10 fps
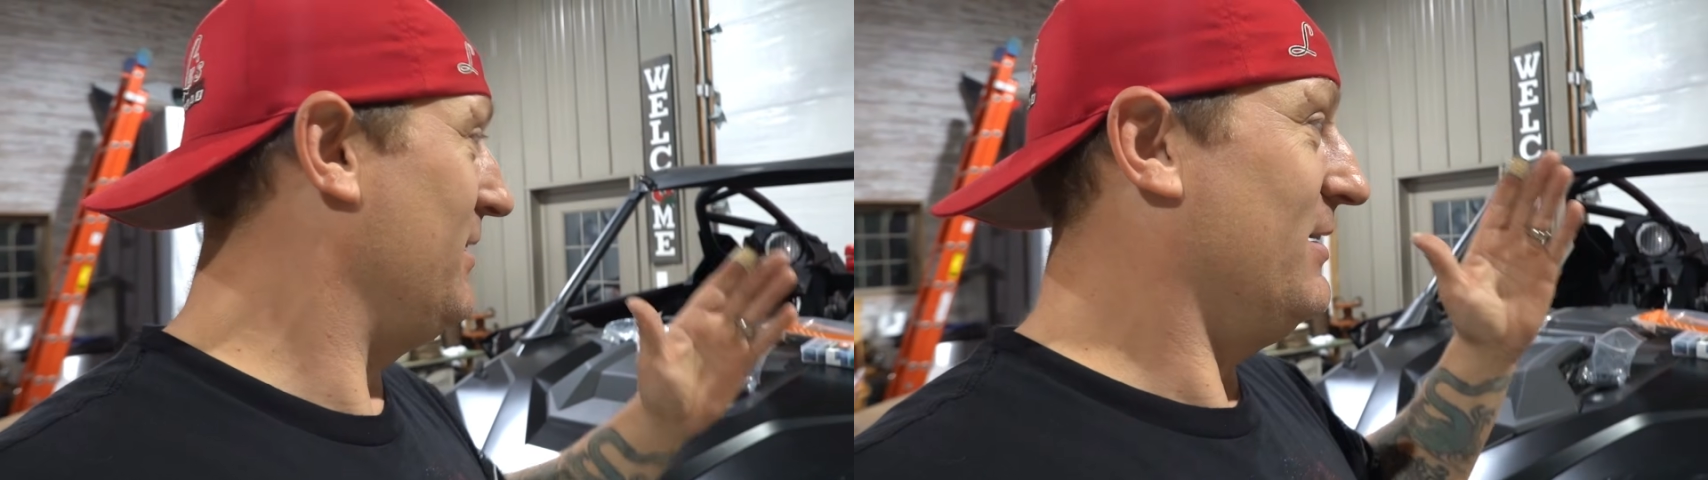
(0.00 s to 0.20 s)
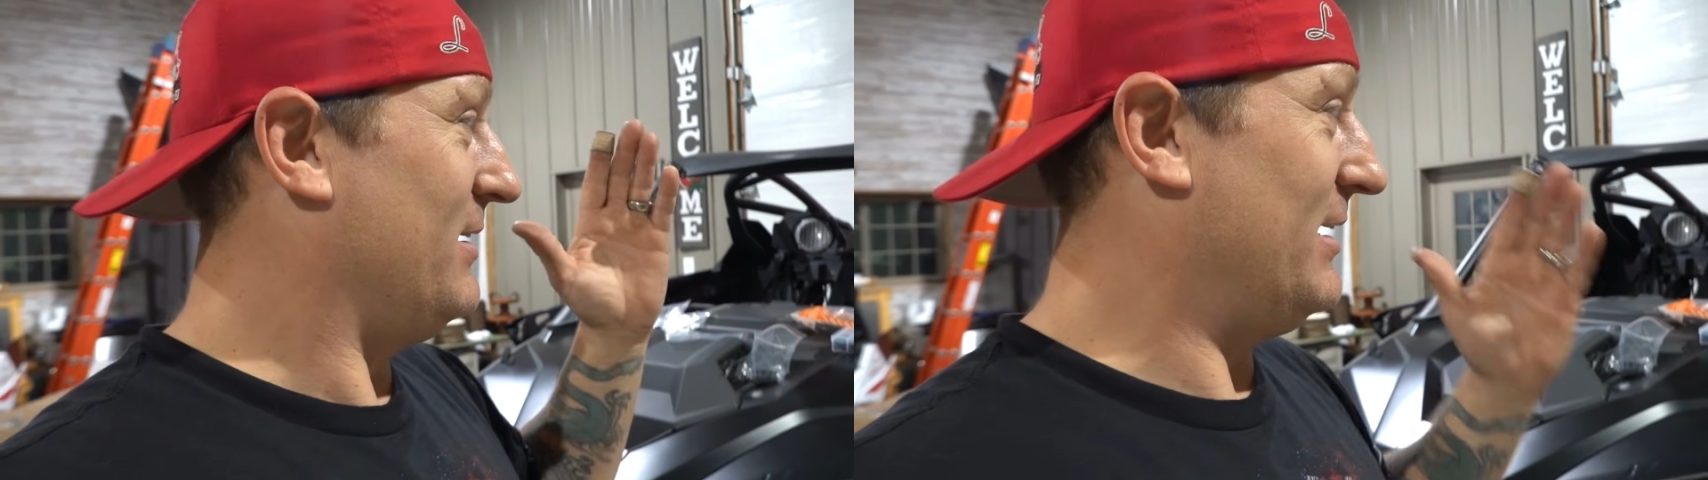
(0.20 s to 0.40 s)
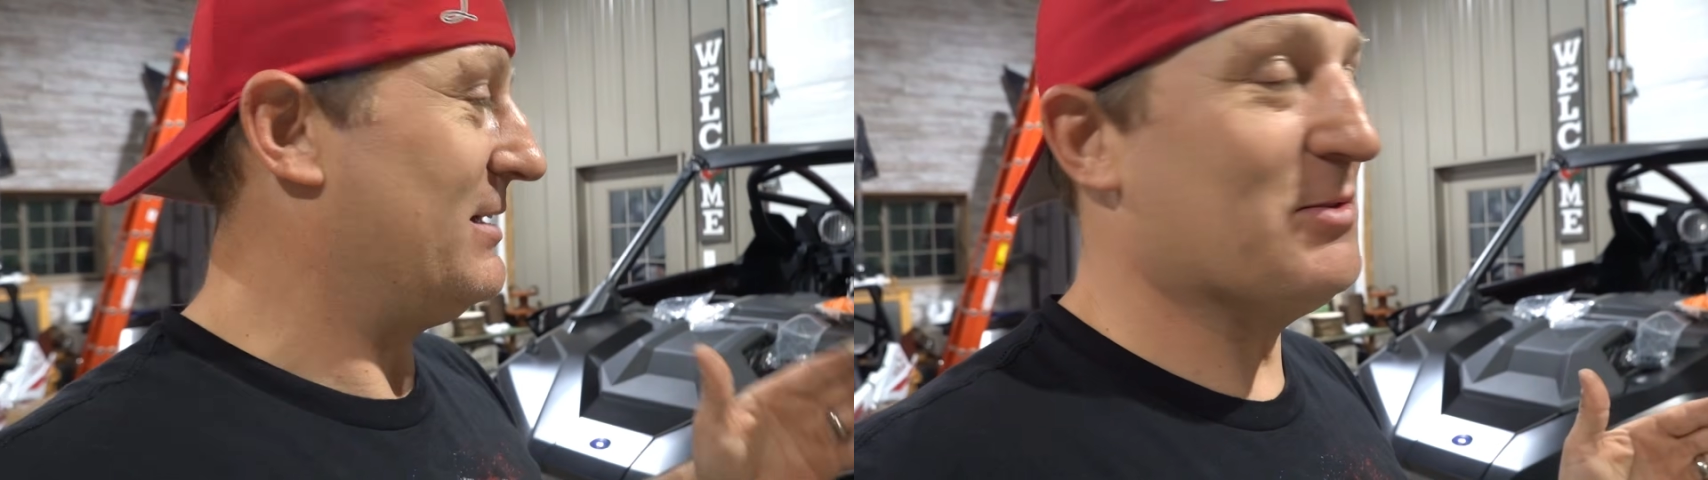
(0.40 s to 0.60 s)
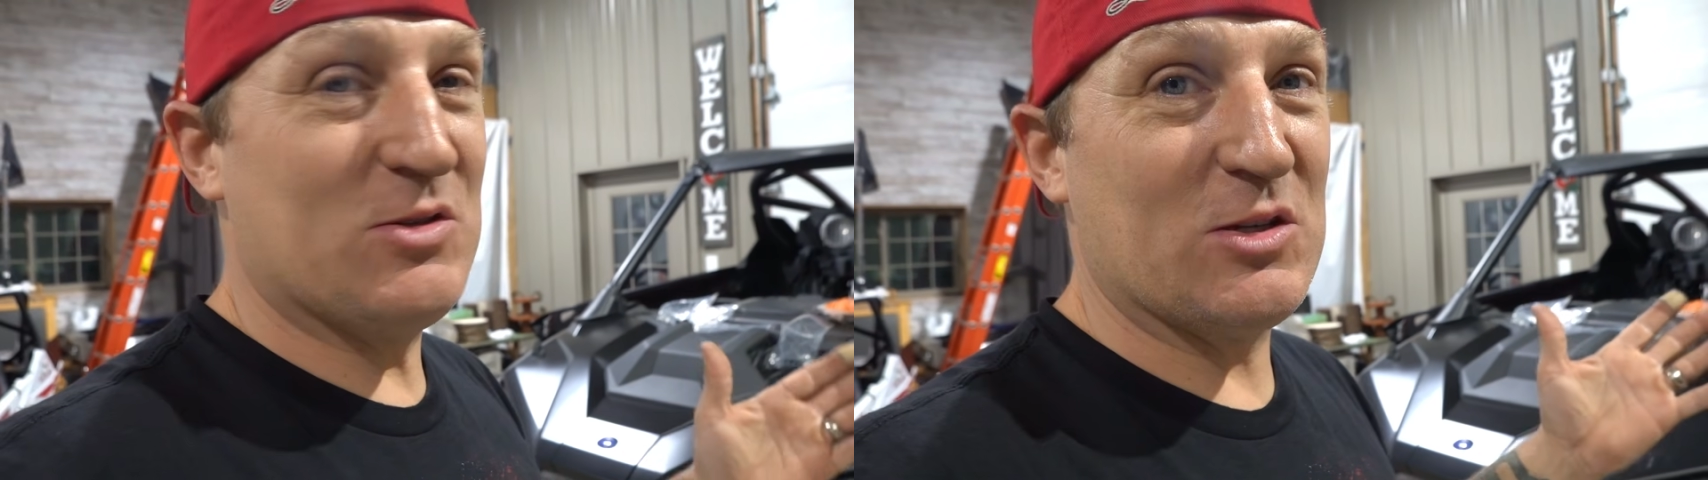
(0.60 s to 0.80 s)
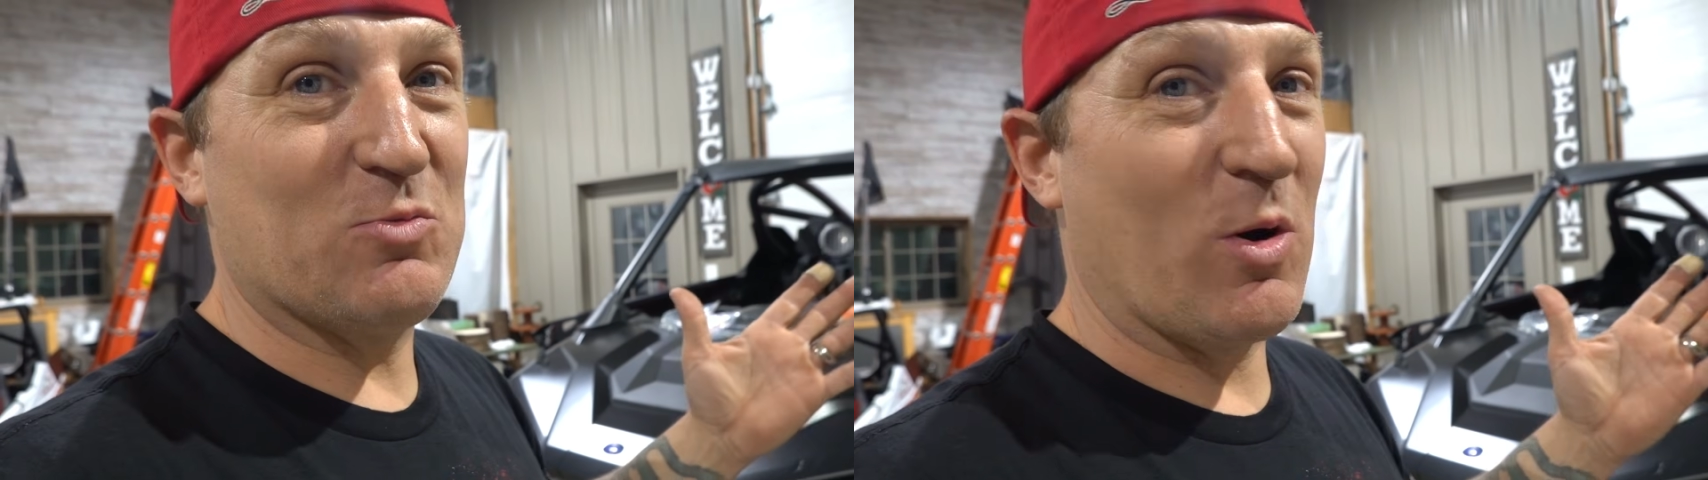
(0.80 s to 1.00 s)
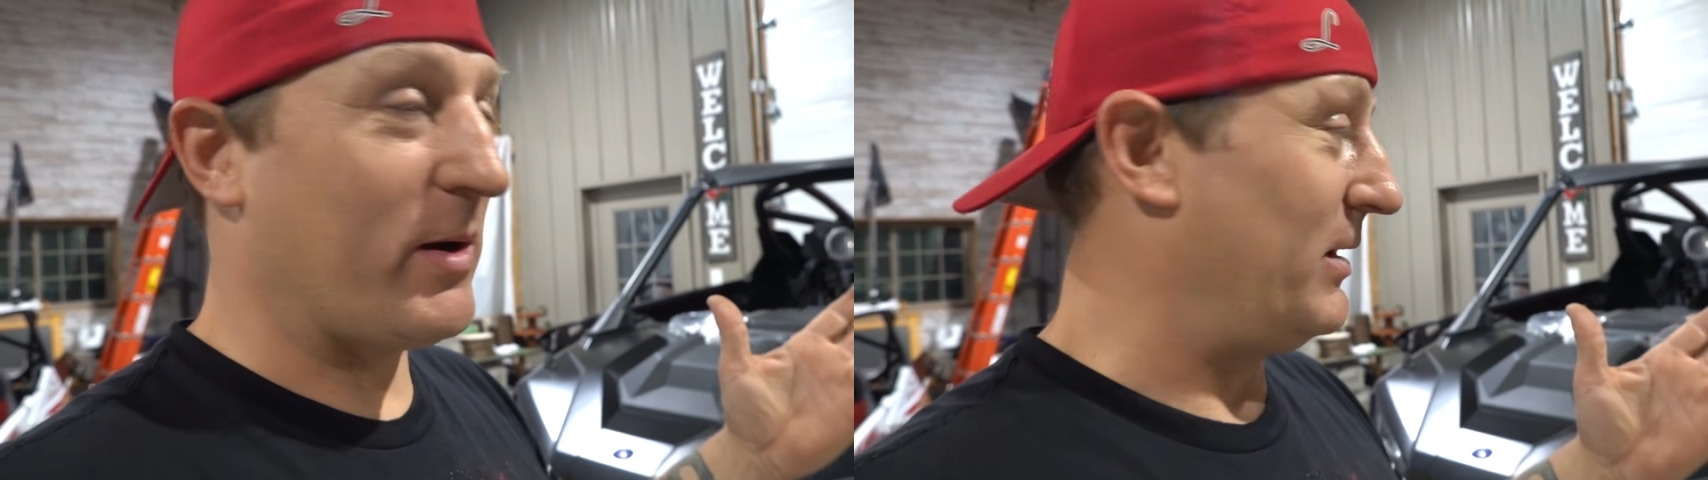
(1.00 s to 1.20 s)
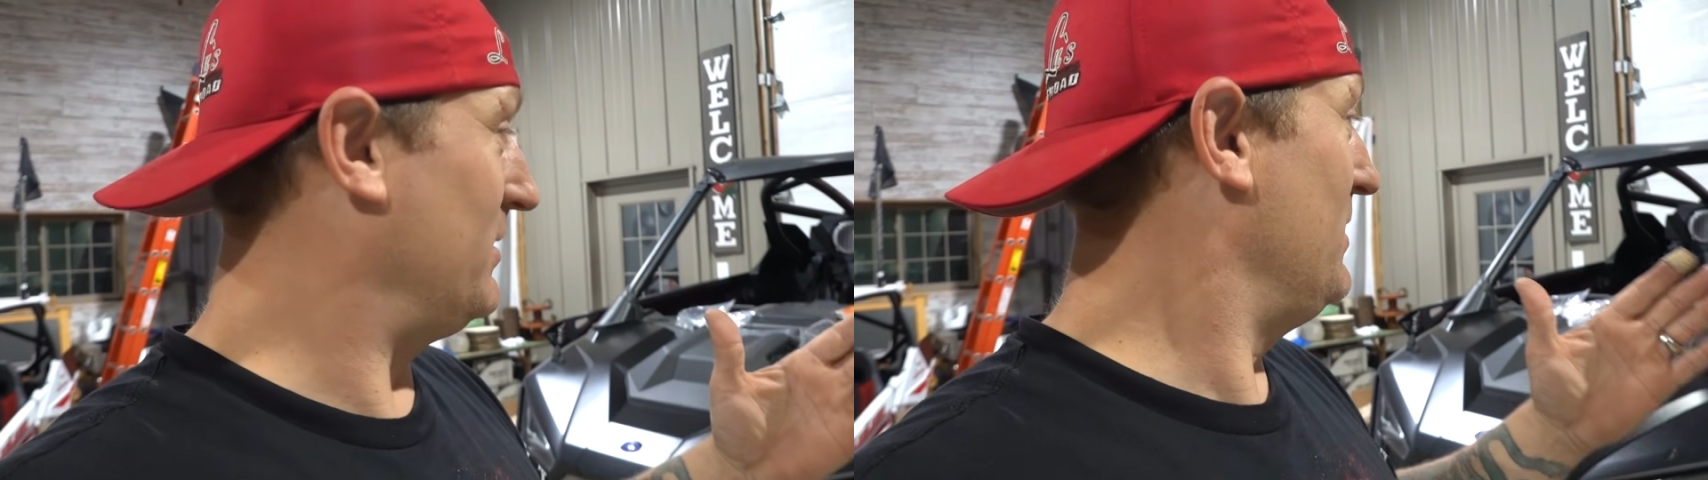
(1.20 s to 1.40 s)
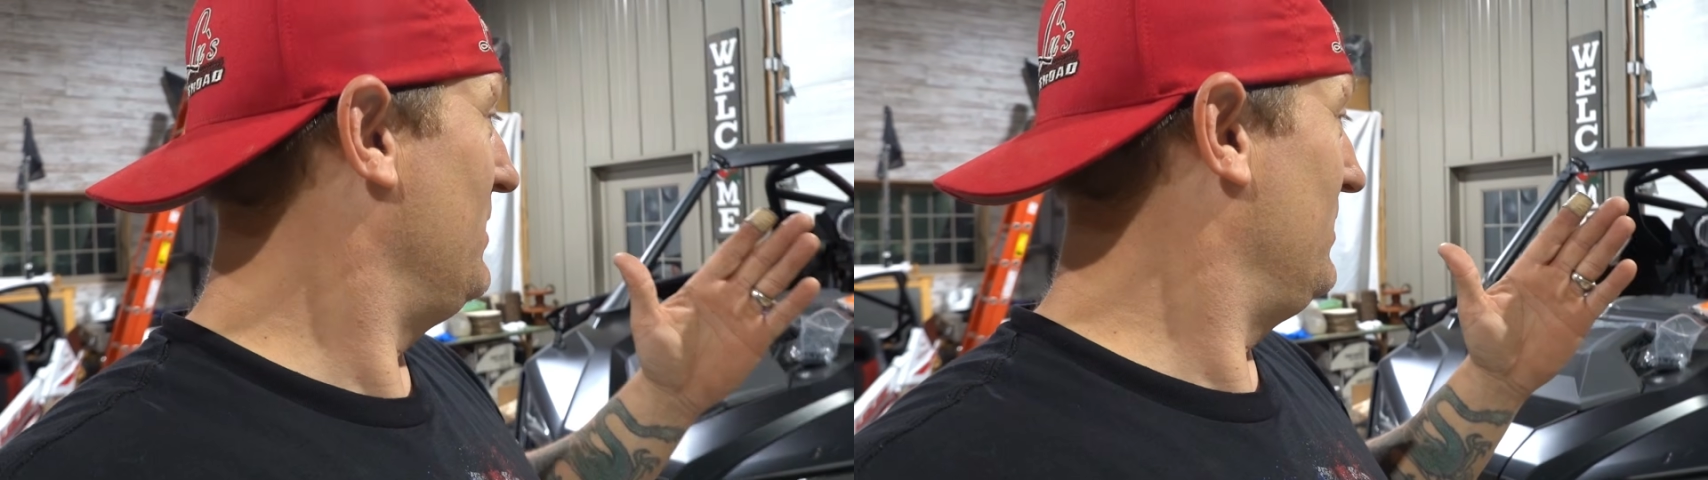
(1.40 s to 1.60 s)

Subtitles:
It is just working.